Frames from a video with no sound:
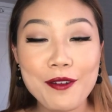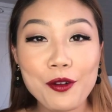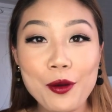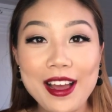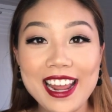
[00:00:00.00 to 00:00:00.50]

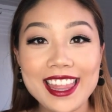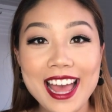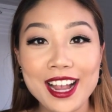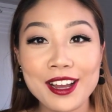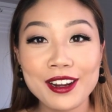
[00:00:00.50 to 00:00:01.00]
everyone, and
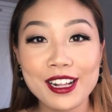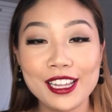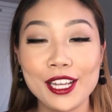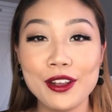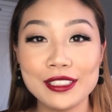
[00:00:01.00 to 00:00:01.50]
that
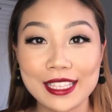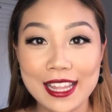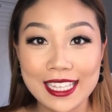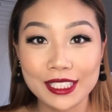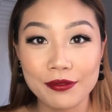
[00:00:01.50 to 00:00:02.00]
concludes
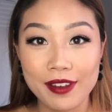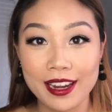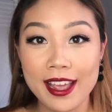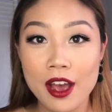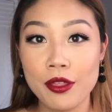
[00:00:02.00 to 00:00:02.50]
this
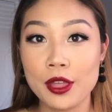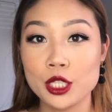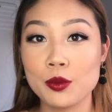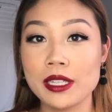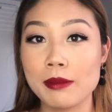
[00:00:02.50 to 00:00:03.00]
video.
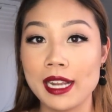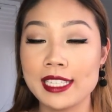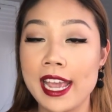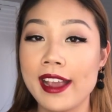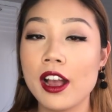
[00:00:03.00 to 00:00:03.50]
This was my
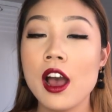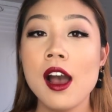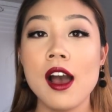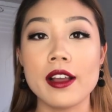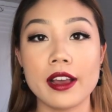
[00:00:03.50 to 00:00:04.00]
take
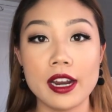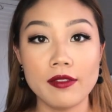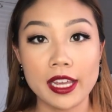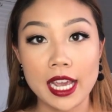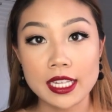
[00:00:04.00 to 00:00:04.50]
on kind of
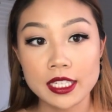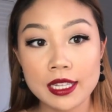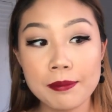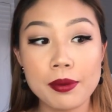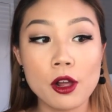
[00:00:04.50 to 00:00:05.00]
like a
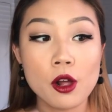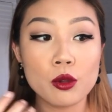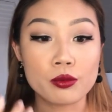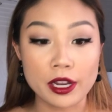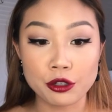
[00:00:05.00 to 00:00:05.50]

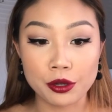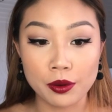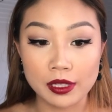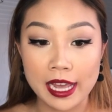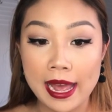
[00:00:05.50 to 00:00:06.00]
simple retro
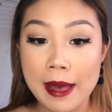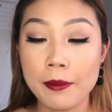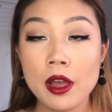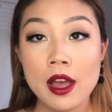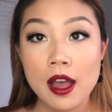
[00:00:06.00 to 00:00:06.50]

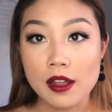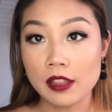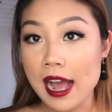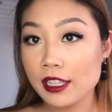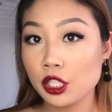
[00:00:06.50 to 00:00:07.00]
glam
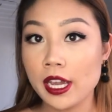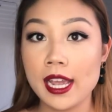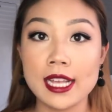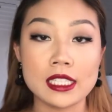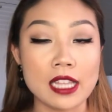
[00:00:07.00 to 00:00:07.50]

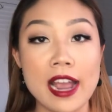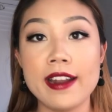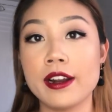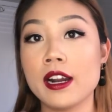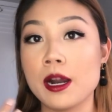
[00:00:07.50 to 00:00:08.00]
lashes,
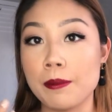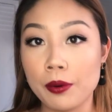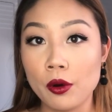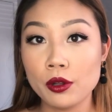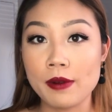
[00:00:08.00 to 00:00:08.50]
liner,
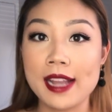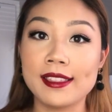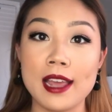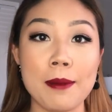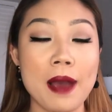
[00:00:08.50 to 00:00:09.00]
bold red
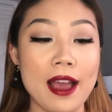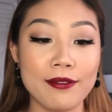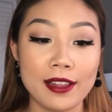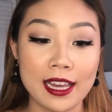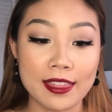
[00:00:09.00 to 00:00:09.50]
lip. I
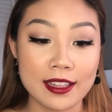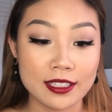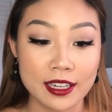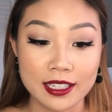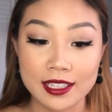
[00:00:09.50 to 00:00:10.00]
feel like this
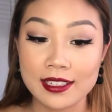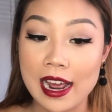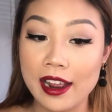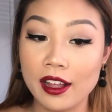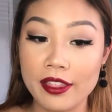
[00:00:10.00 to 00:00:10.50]
is a
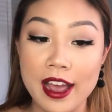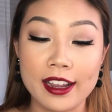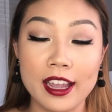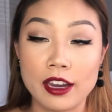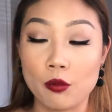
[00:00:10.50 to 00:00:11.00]
style
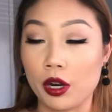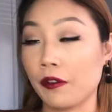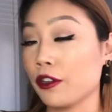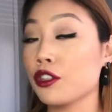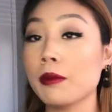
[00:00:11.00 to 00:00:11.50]
that can work
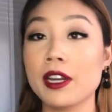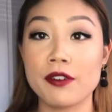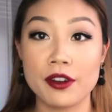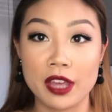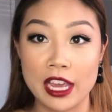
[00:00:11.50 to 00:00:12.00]
for so many
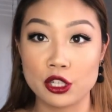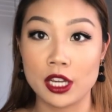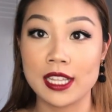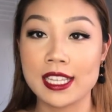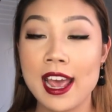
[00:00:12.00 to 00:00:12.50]
different
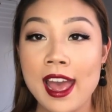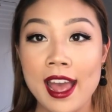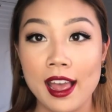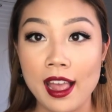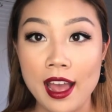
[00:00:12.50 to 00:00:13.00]
occasions,
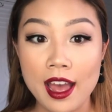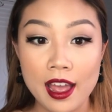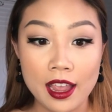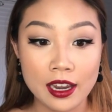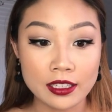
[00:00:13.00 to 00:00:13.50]

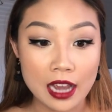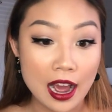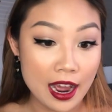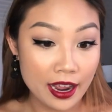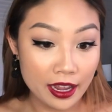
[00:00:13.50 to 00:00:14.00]
and
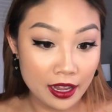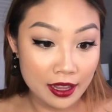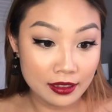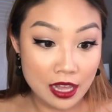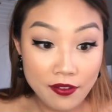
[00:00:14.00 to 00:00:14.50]
I
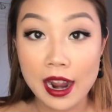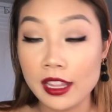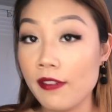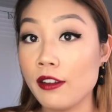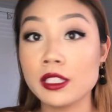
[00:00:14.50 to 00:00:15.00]
love it. I
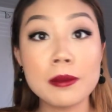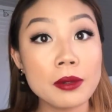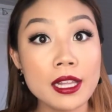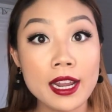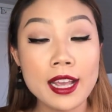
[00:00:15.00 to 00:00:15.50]
love how
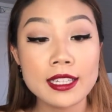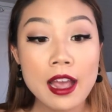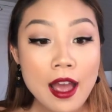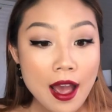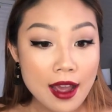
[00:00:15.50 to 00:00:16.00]
simple it is.
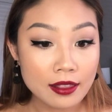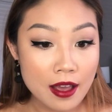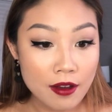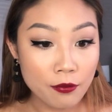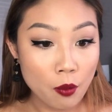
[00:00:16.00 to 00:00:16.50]
I
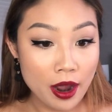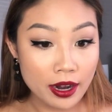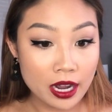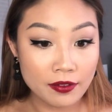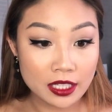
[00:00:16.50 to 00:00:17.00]
love what
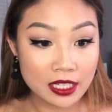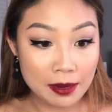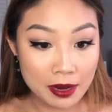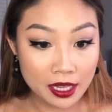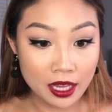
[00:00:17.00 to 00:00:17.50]
kind of a
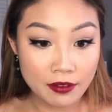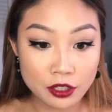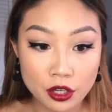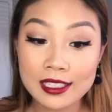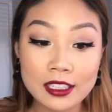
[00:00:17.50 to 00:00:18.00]
statement it gives
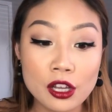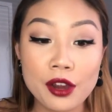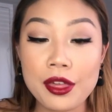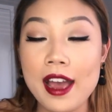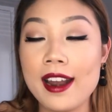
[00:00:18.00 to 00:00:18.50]
you. It's a
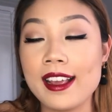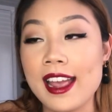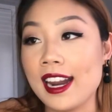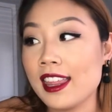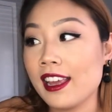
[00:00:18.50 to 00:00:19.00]
look that,
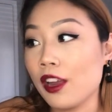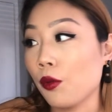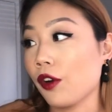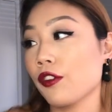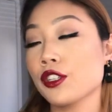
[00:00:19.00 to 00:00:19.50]
again, I think can
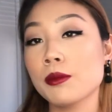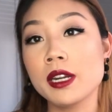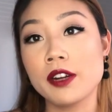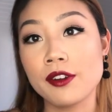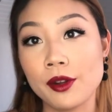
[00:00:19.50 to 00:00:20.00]
work for so many
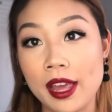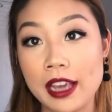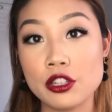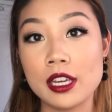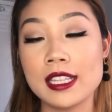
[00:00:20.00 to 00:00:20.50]
different
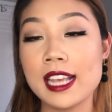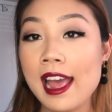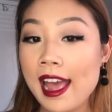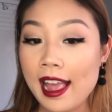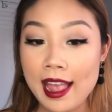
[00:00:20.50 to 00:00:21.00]
occasions,
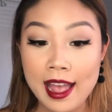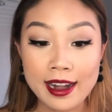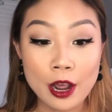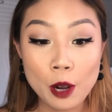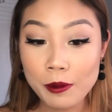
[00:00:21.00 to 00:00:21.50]
and
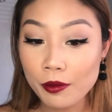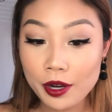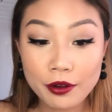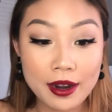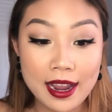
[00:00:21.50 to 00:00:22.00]
I hope you
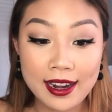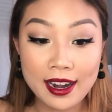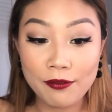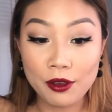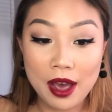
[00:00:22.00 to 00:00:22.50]
recreate it
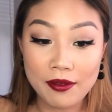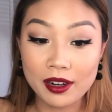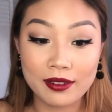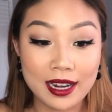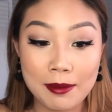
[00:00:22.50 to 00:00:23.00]
if you haven't
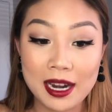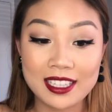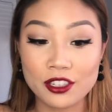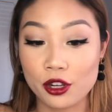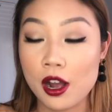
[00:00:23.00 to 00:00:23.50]
already. I mean,
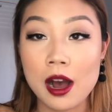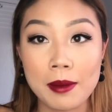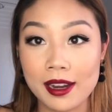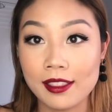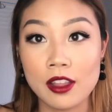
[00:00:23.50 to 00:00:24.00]
it's such a
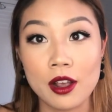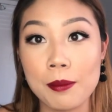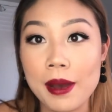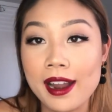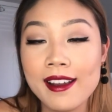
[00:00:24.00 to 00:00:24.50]
common
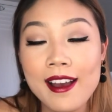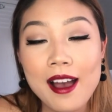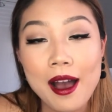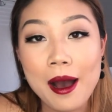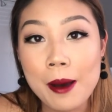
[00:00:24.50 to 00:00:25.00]
look, but
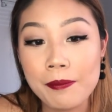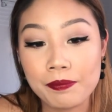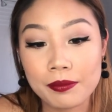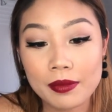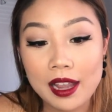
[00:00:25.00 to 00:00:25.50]

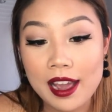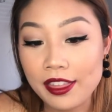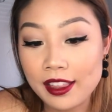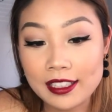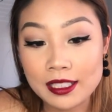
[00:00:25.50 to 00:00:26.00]
I
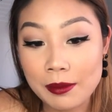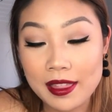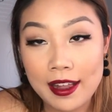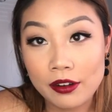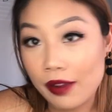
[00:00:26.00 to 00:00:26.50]
think that's something
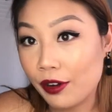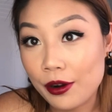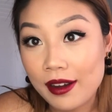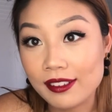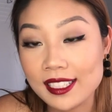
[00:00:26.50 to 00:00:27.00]
that'll never go
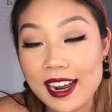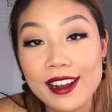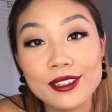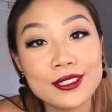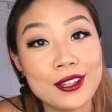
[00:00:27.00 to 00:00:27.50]
out of
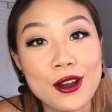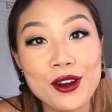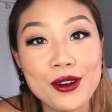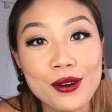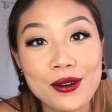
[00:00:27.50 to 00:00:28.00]
style.
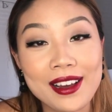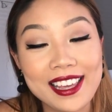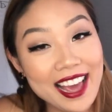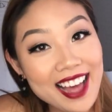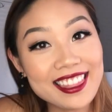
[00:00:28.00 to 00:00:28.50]
So
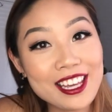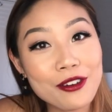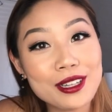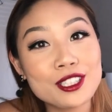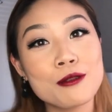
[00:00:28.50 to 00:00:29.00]
yeah, thank you
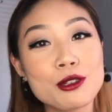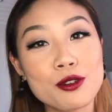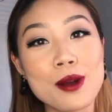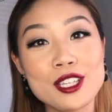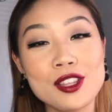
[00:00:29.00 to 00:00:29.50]
guys so much
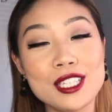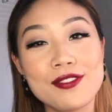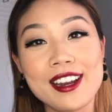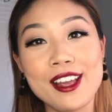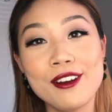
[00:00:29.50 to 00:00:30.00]
for watching this
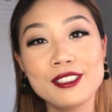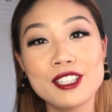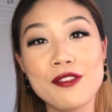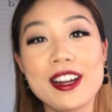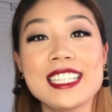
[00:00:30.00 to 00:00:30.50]
video.
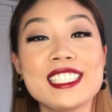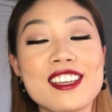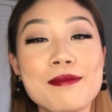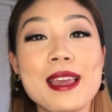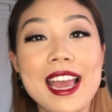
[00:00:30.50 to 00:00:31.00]
Don't forget to
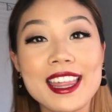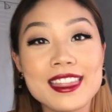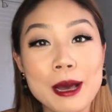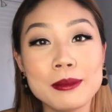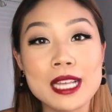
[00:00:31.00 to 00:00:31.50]
give me a
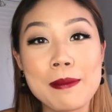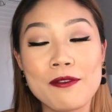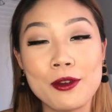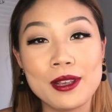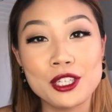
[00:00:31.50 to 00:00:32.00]
thumbs up
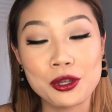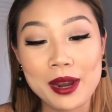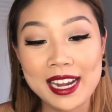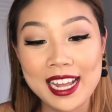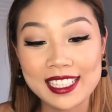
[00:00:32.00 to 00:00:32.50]
if you
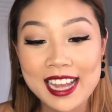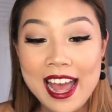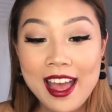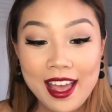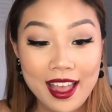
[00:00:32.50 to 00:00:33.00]
enjoyed it,
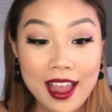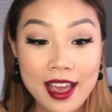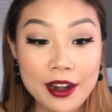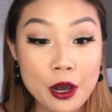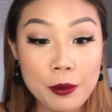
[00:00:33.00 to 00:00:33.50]

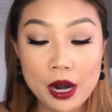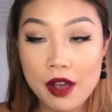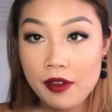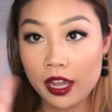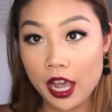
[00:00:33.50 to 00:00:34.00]
and I hope you're
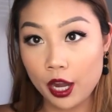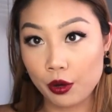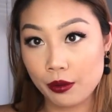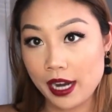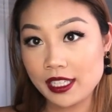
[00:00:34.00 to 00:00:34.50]
having a
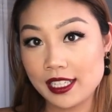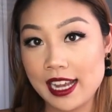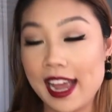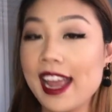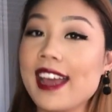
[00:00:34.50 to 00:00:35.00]
great
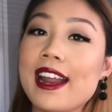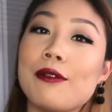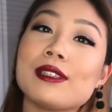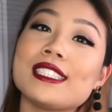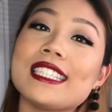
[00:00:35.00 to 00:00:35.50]
day, and I
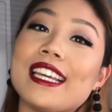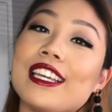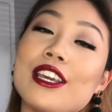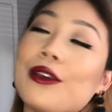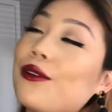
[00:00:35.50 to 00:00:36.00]
will see
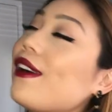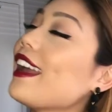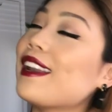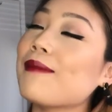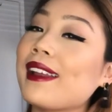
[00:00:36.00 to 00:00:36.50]
you
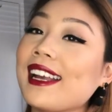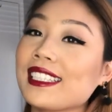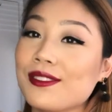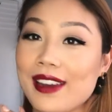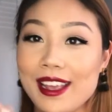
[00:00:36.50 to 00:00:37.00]
in my
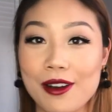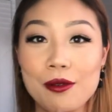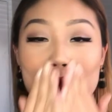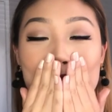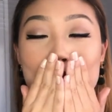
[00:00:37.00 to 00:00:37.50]
next video.
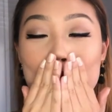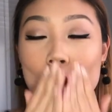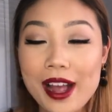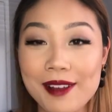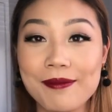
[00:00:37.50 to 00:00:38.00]

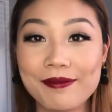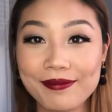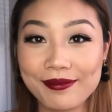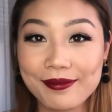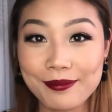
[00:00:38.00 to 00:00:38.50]
Mwah!
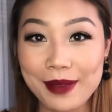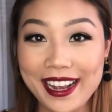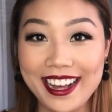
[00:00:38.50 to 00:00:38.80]
Bye